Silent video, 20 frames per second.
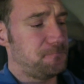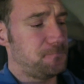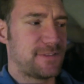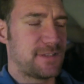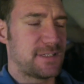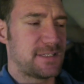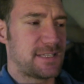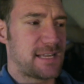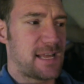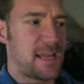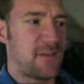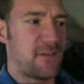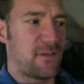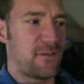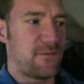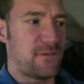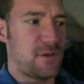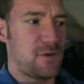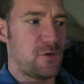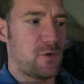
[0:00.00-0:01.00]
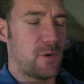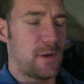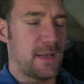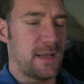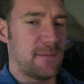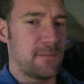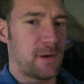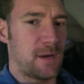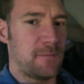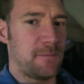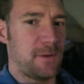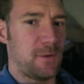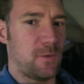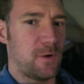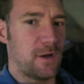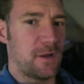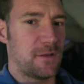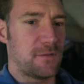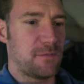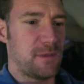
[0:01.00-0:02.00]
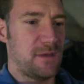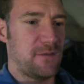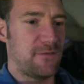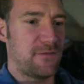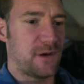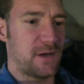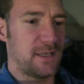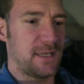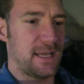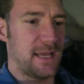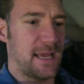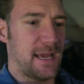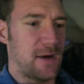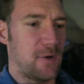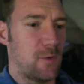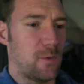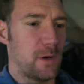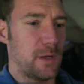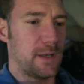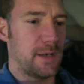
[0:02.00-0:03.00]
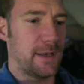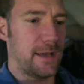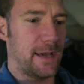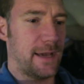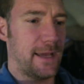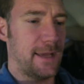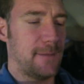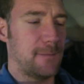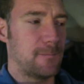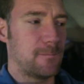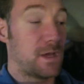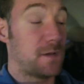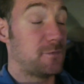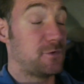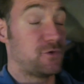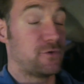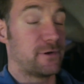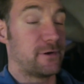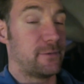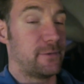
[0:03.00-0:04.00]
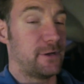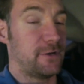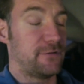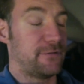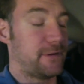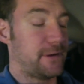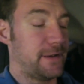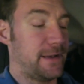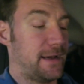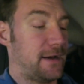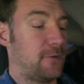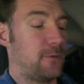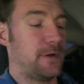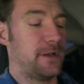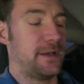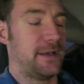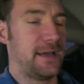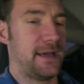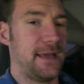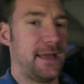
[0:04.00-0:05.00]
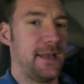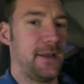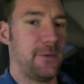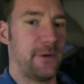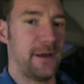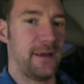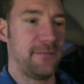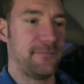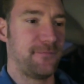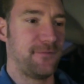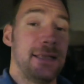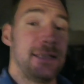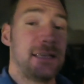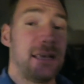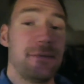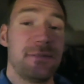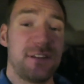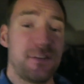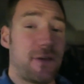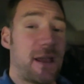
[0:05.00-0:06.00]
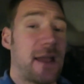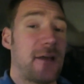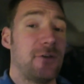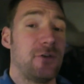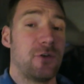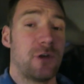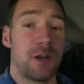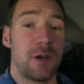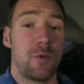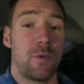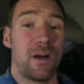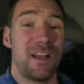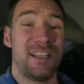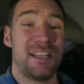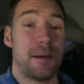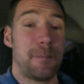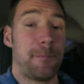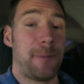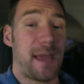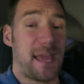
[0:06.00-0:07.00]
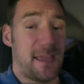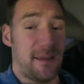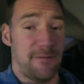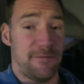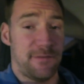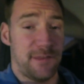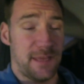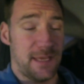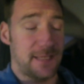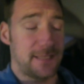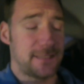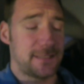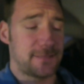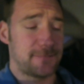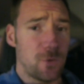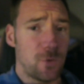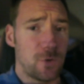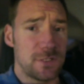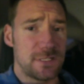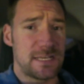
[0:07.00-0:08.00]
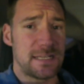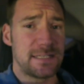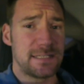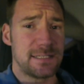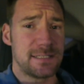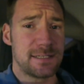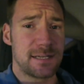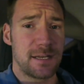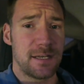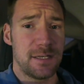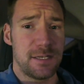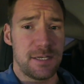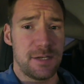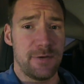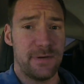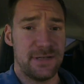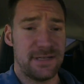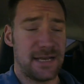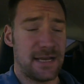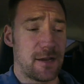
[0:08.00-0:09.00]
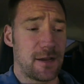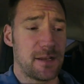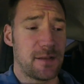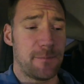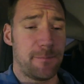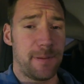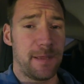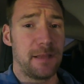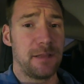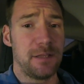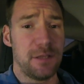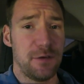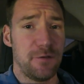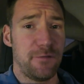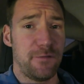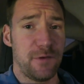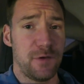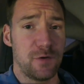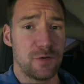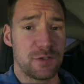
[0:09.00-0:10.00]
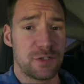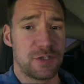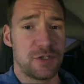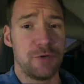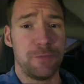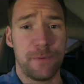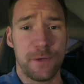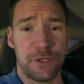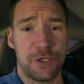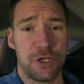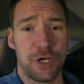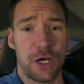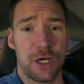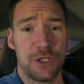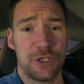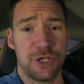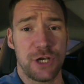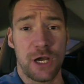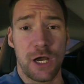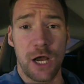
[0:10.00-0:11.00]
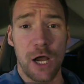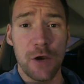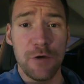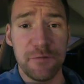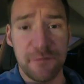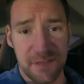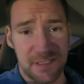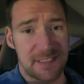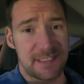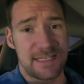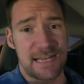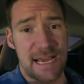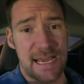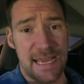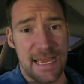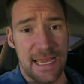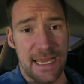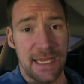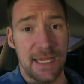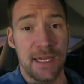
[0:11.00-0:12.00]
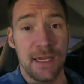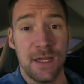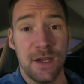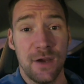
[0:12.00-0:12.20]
For the sake of a few quid, it might be worth me finding out one day. I'm sure I will find out one day anyway. In terms of how you're going to wind up paying for this, what Tesla's going to do is they're going to bill you for your supercharger overstaying